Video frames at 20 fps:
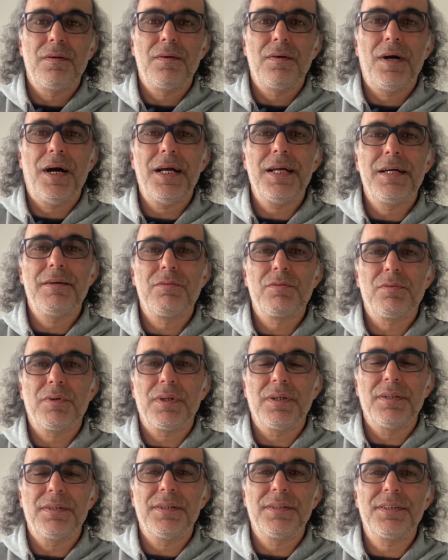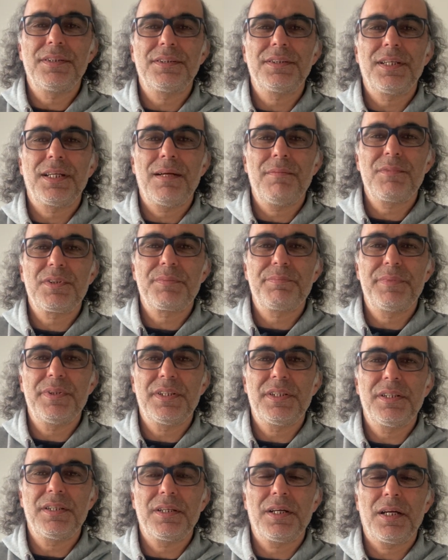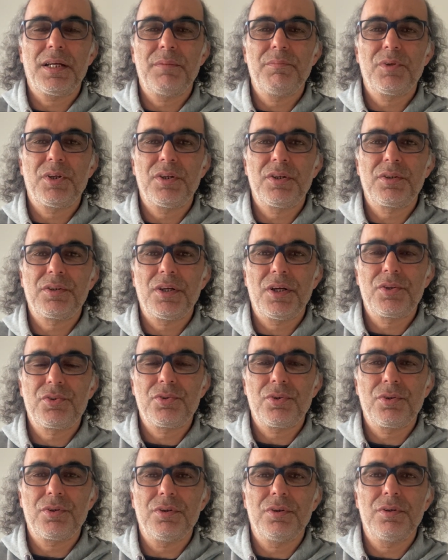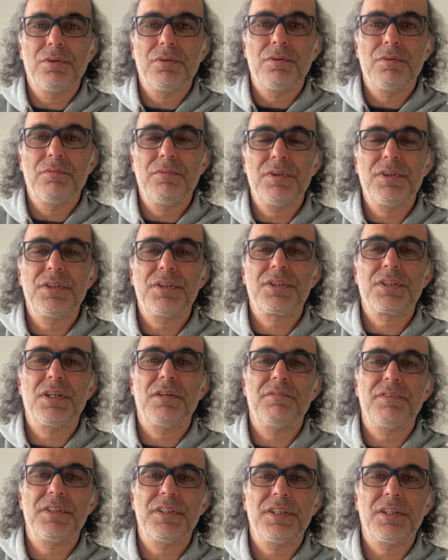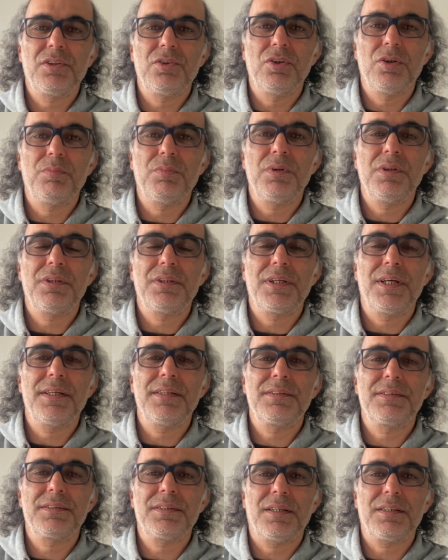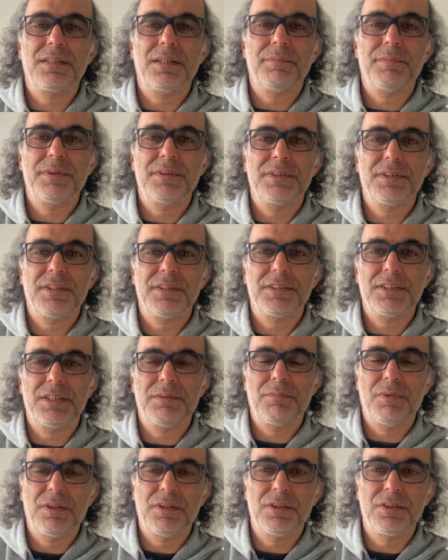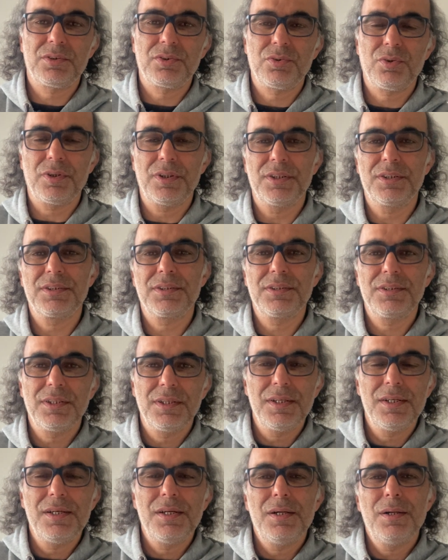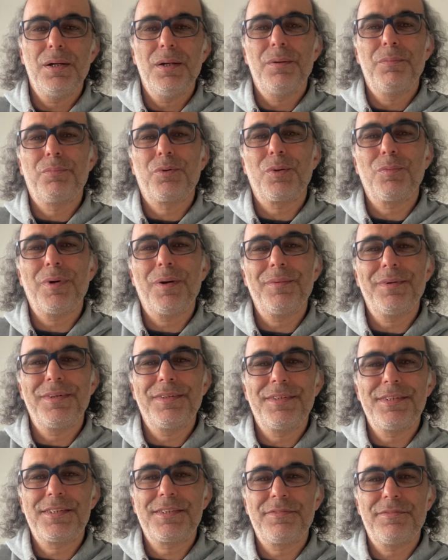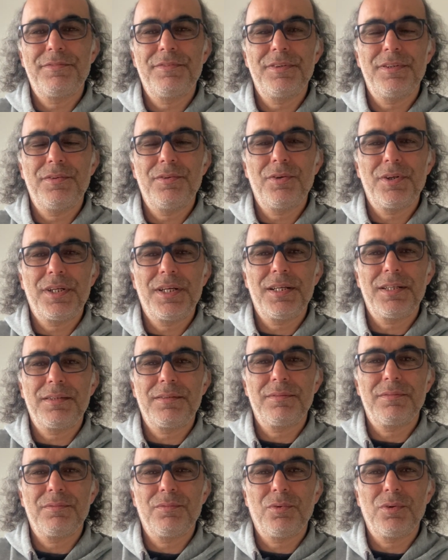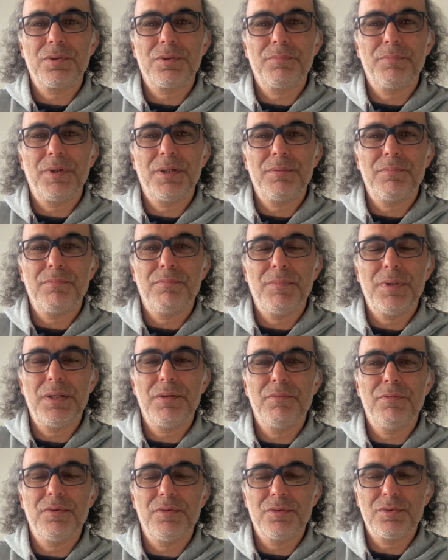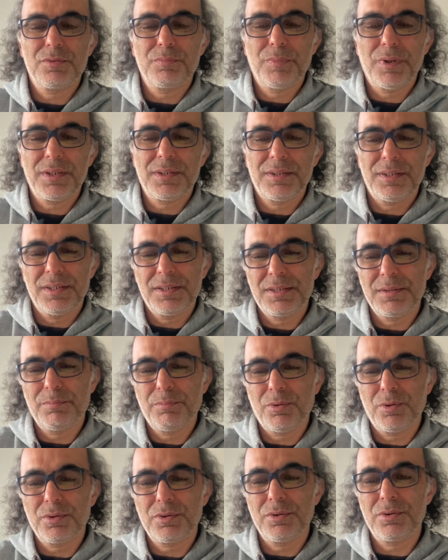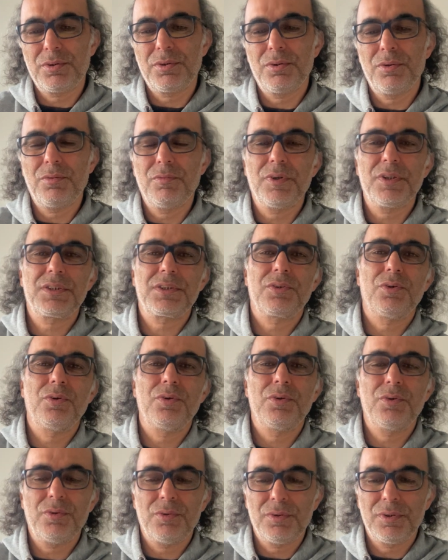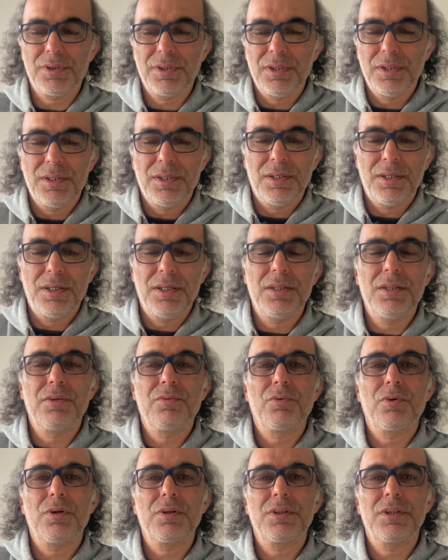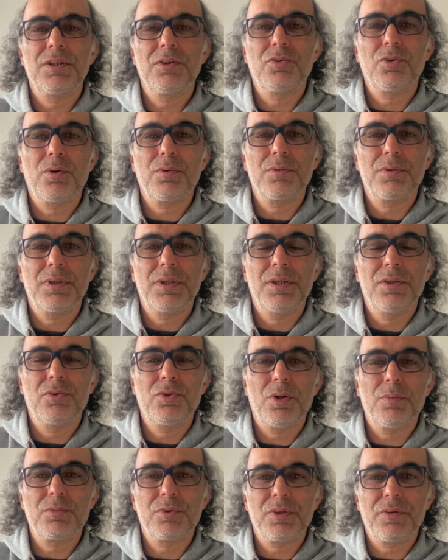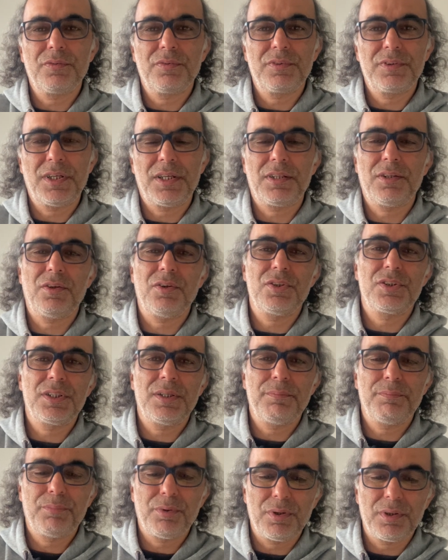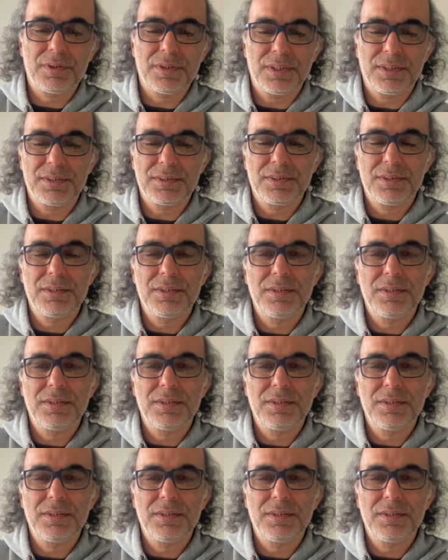Hi everyone, this is Kerem speaking and I'm running TechJourno, which is covering global tech, startup and sustainability stories. Probably this video won't many views, but it's important to know what's going on in the world in terms of technology and politics.